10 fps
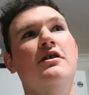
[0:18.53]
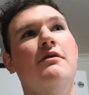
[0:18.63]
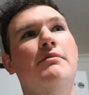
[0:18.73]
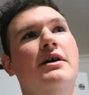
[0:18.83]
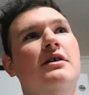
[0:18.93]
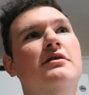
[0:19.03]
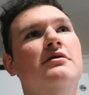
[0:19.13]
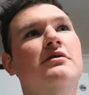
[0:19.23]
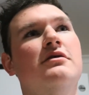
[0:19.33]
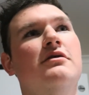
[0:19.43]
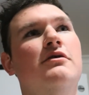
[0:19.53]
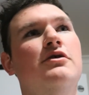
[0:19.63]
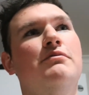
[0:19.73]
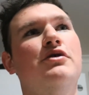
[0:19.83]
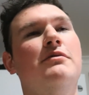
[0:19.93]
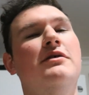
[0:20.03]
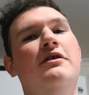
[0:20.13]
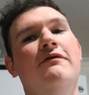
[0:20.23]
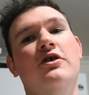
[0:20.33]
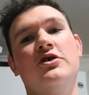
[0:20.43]
but put them in the
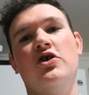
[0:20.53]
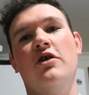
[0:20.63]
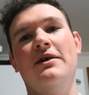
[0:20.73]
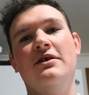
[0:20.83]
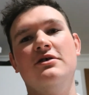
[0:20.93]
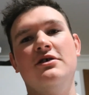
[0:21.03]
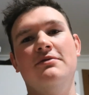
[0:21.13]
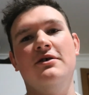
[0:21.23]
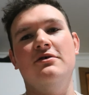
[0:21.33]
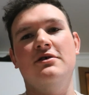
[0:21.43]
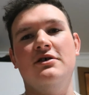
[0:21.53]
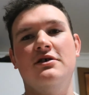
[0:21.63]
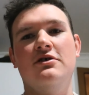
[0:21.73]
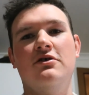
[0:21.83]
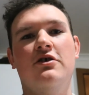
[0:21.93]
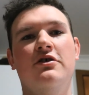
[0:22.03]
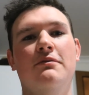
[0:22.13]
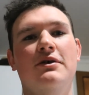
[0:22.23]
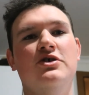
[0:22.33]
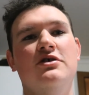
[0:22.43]
first comments because on the
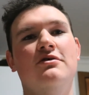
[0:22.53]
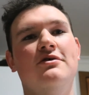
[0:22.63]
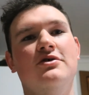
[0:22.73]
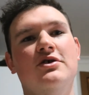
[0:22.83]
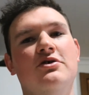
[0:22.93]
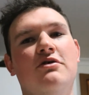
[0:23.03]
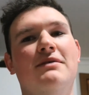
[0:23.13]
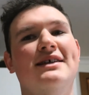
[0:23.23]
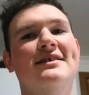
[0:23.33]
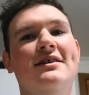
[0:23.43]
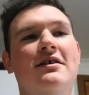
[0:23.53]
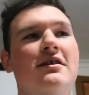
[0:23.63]
picture it'll just look messy.